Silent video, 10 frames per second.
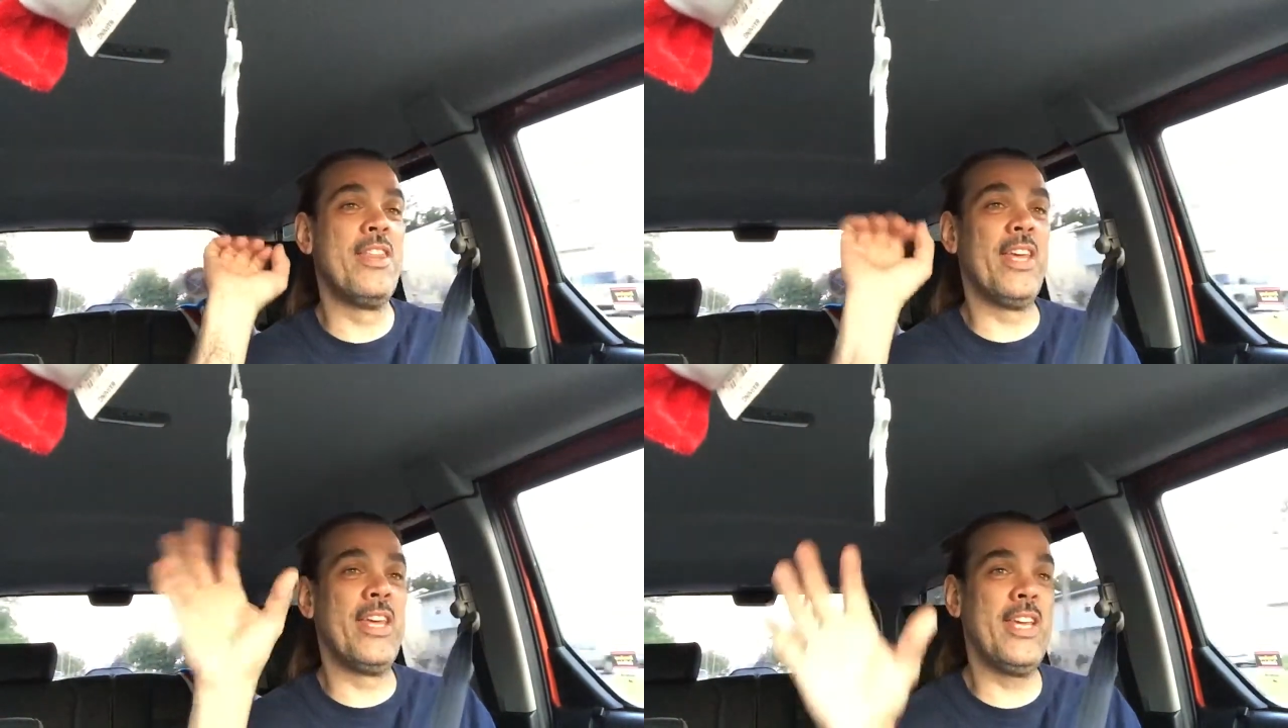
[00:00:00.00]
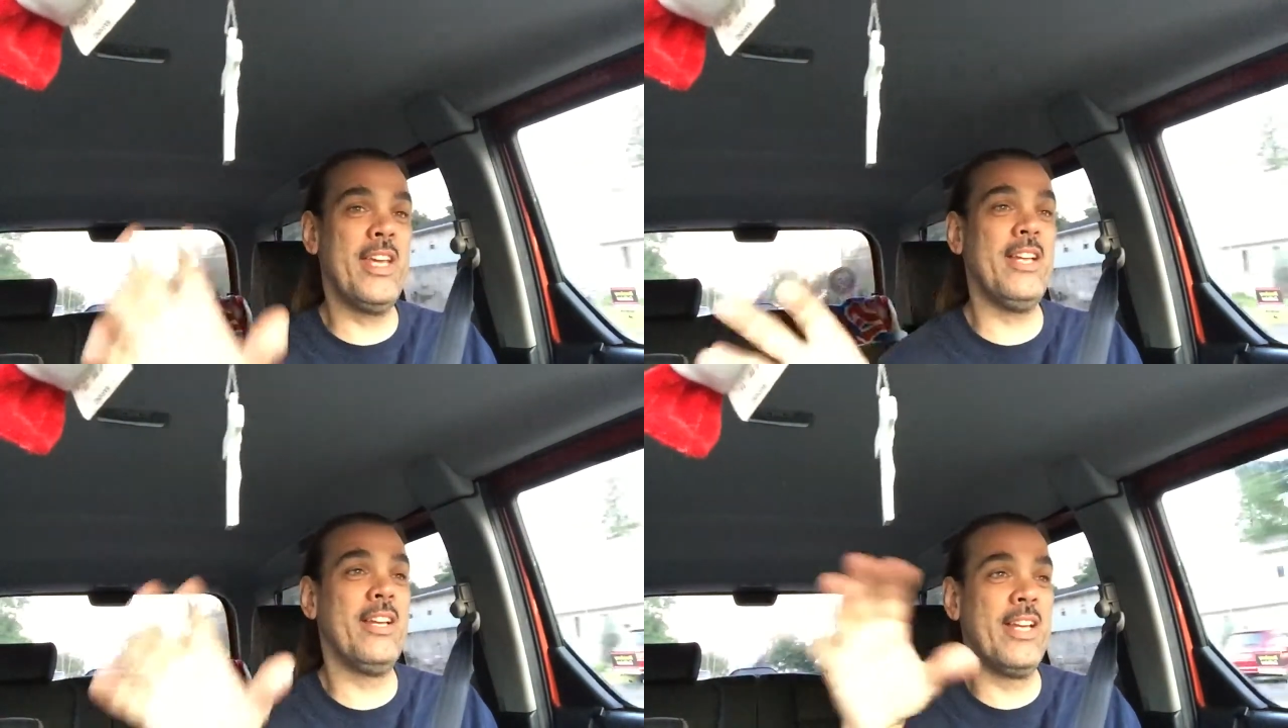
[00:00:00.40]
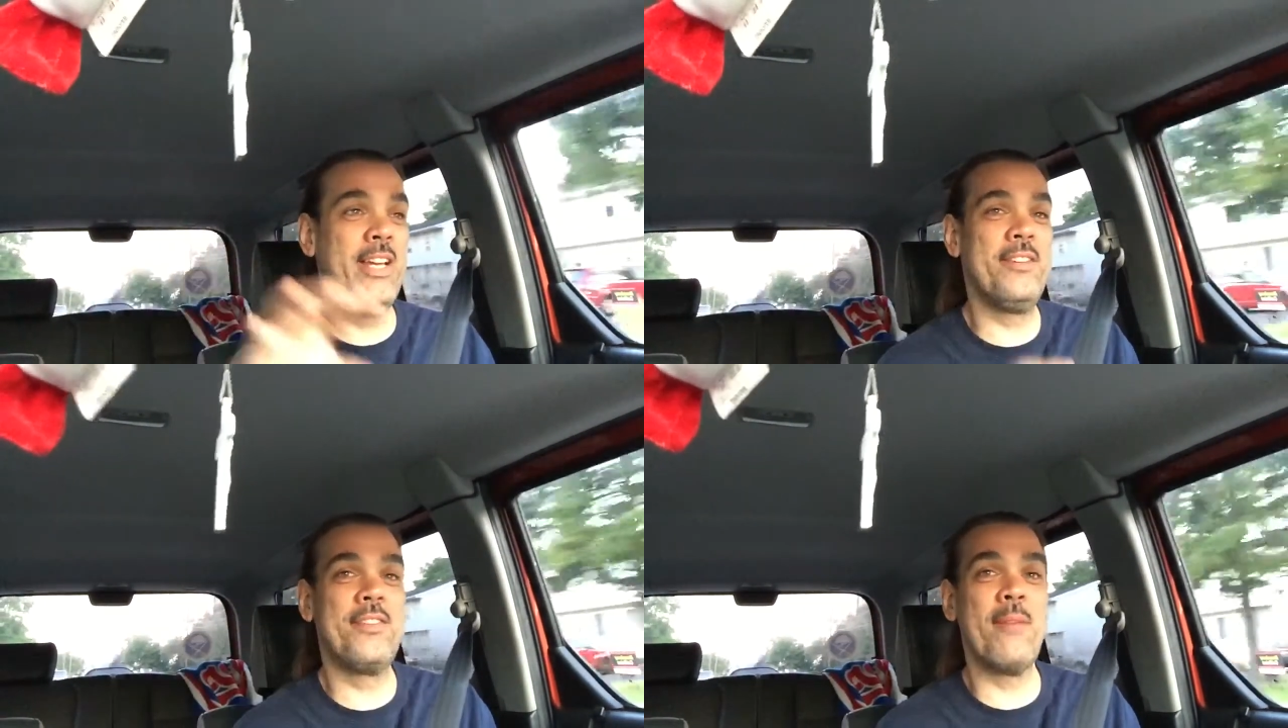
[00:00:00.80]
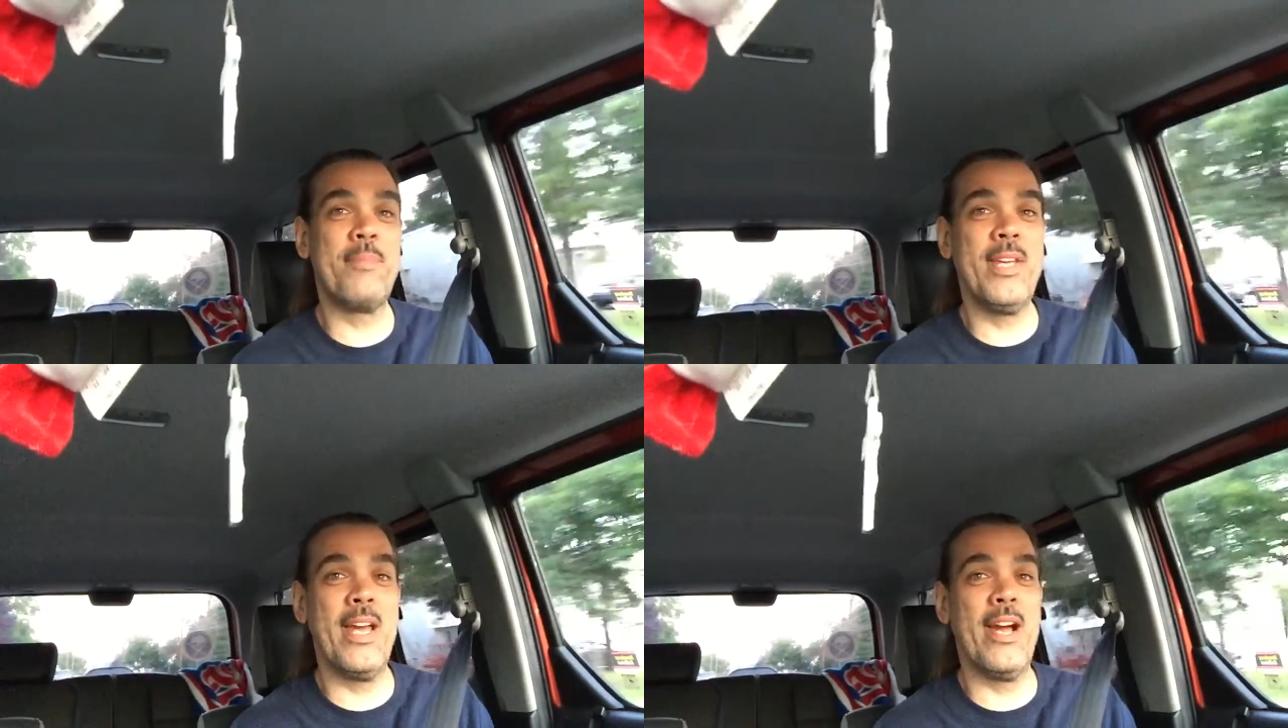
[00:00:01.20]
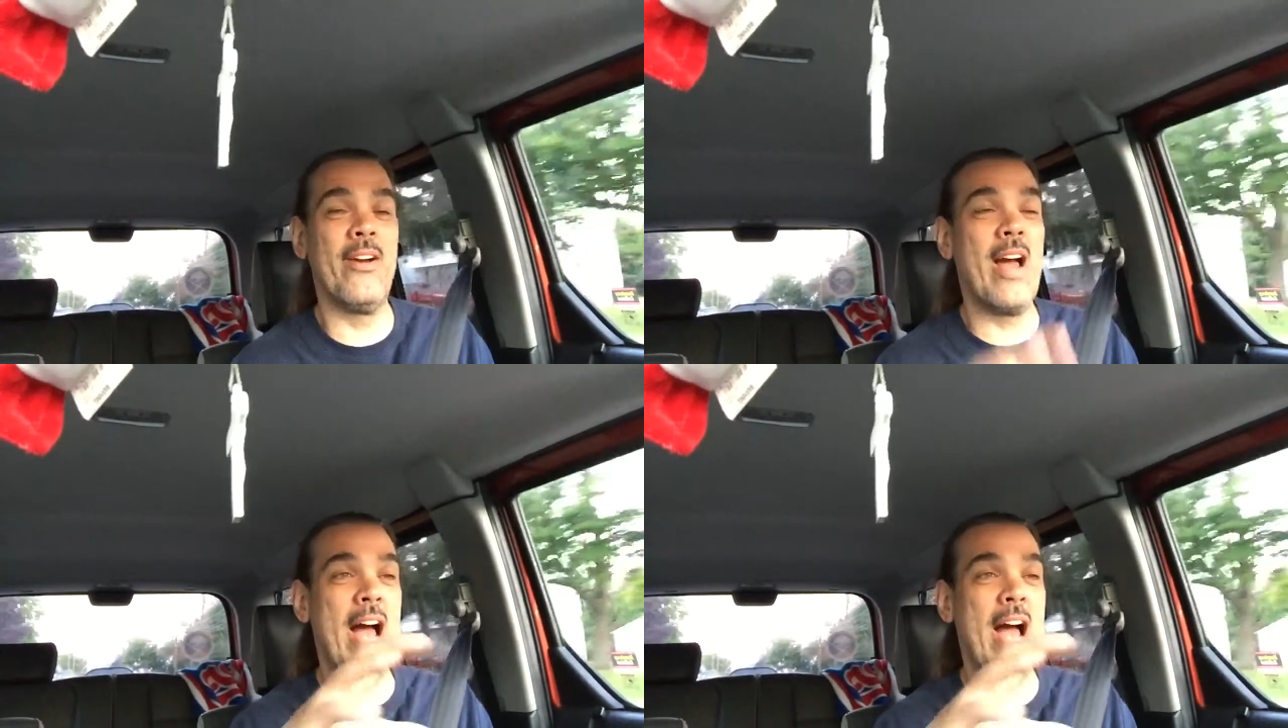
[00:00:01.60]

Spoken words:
The heat heats up the air